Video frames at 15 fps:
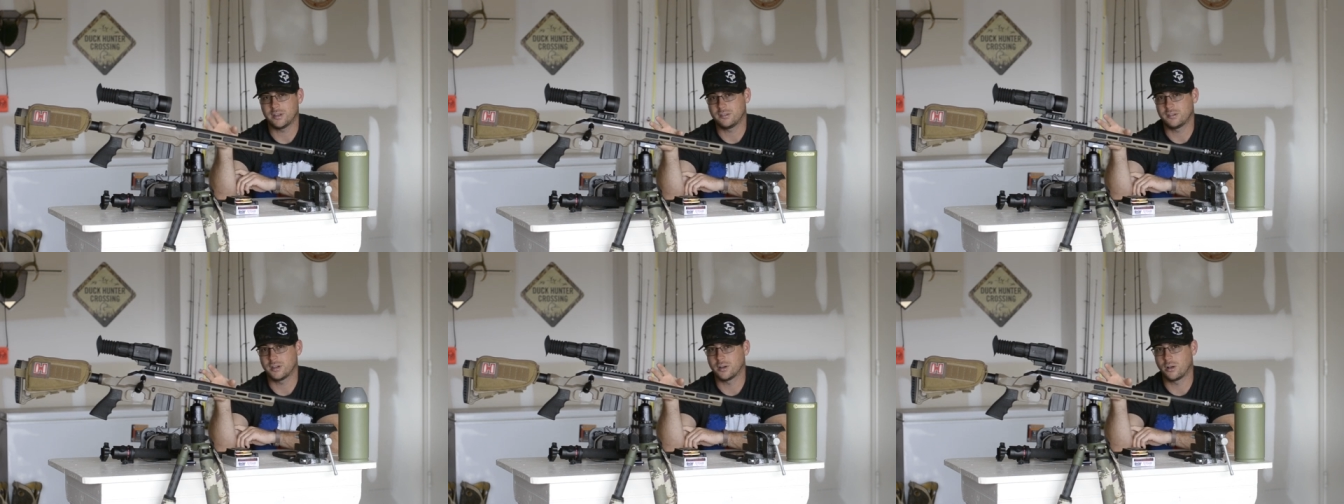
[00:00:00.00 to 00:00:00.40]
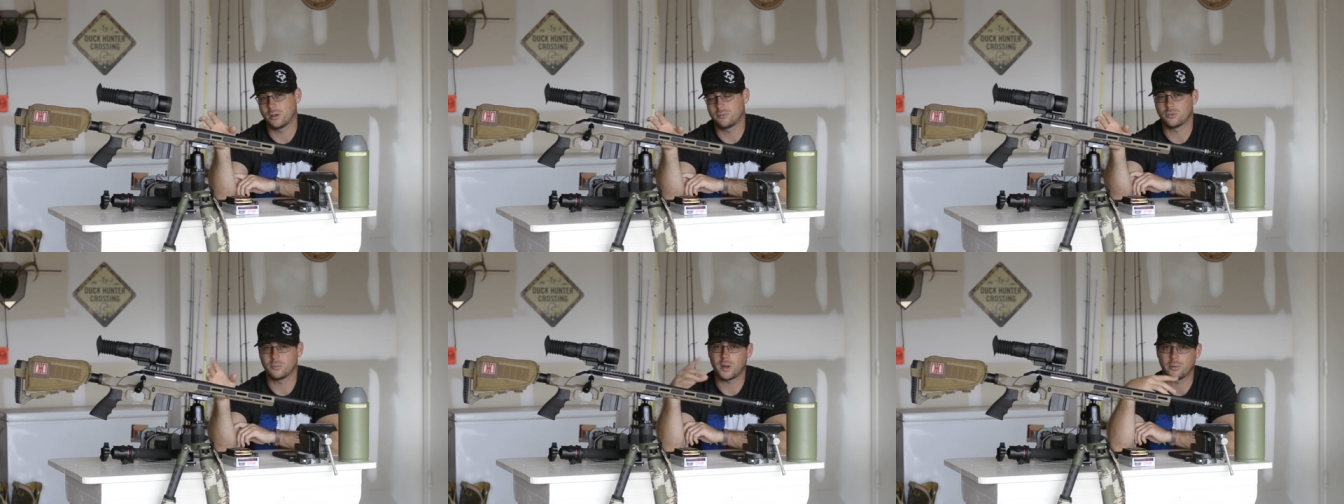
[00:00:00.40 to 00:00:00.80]
So I
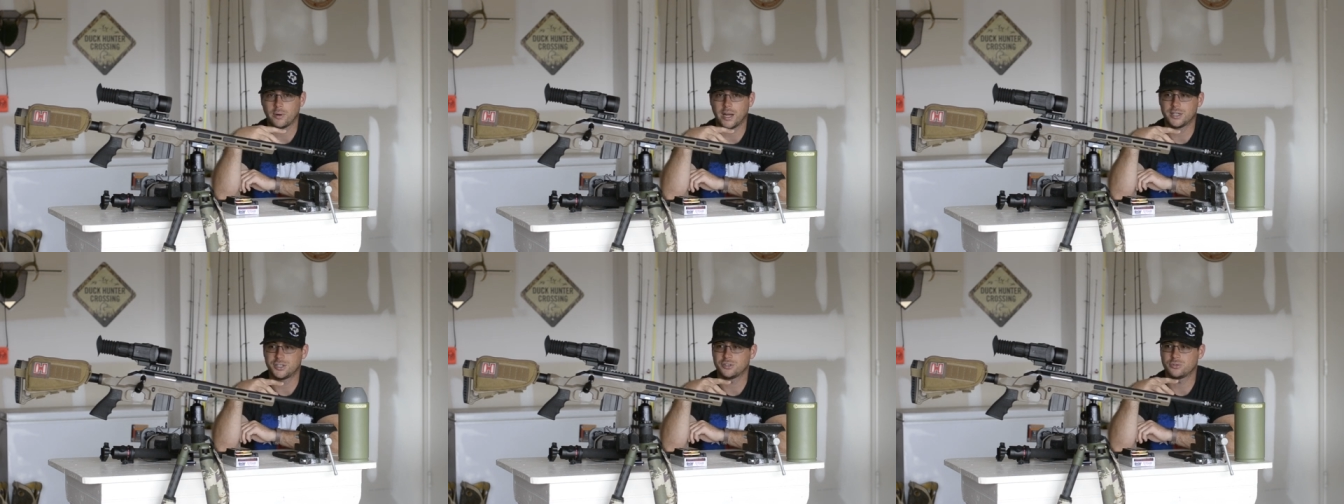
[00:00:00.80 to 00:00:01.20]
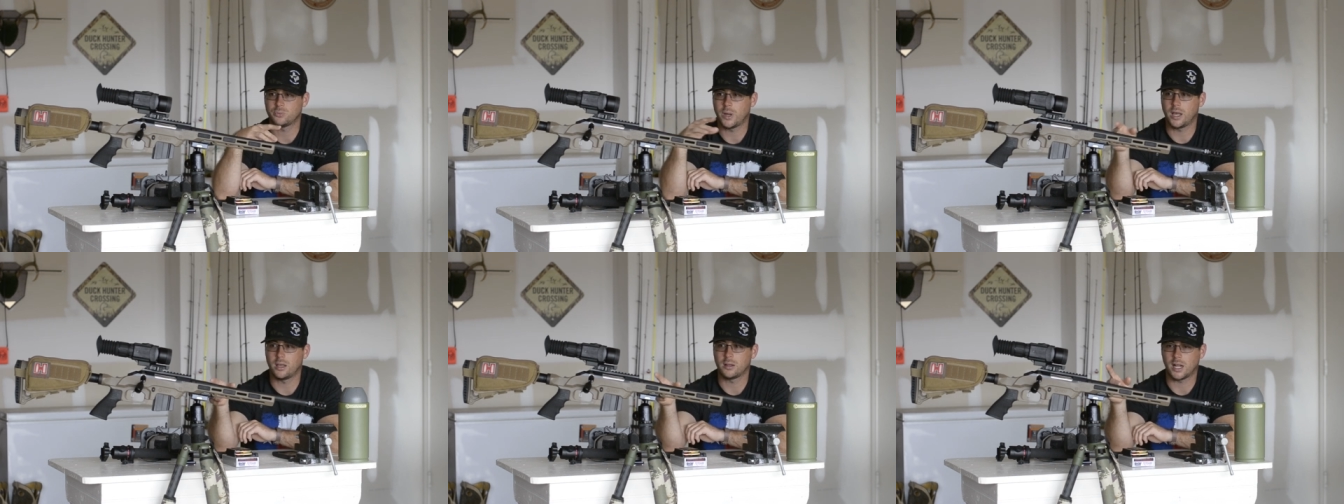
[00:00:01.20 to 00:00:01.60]
have it zeroed for
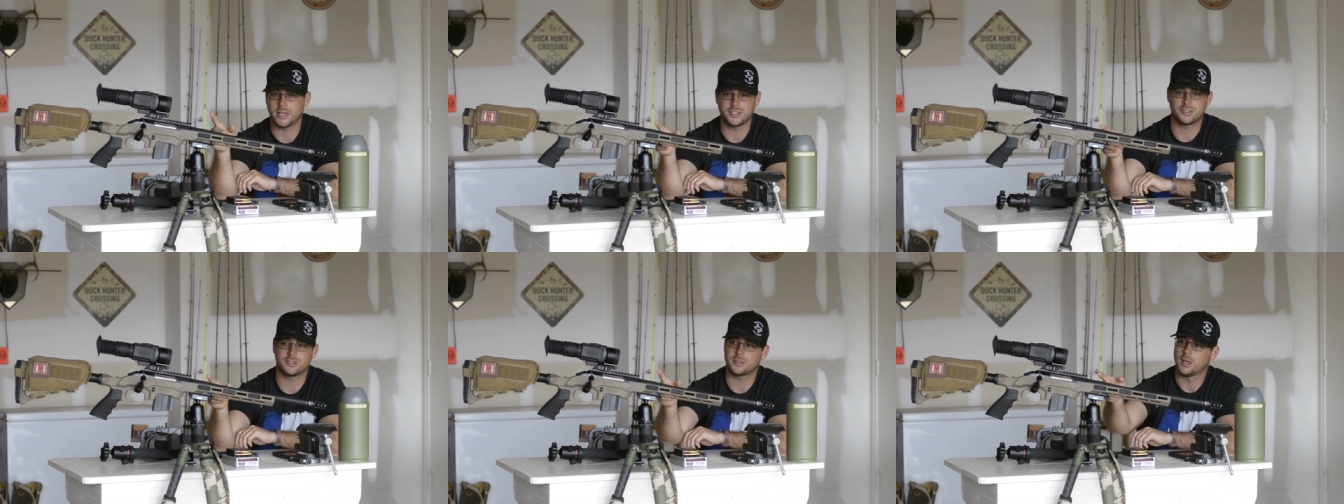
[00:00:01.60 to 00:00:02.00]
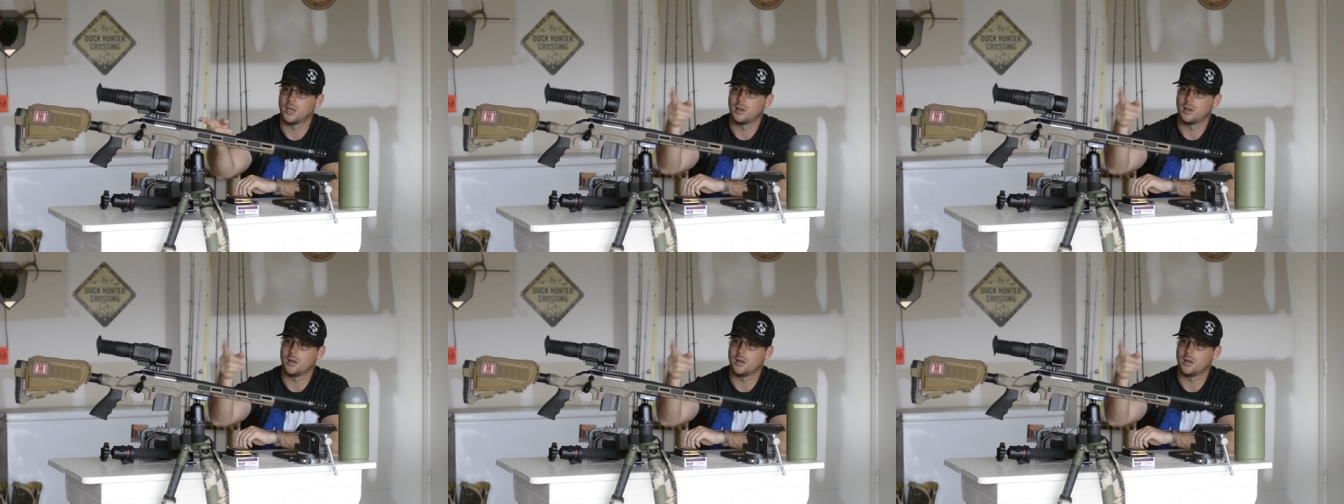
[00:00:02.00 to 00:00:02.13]
my ranch as well.